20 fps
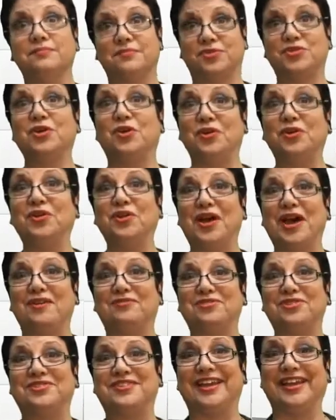So you
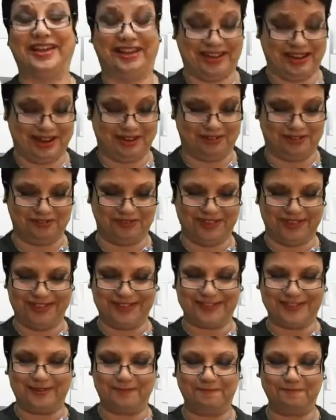have to take care of
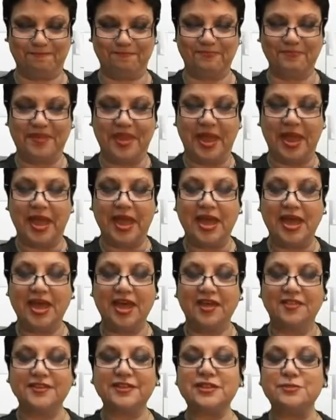this.
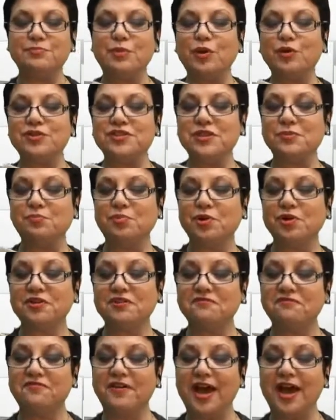This most important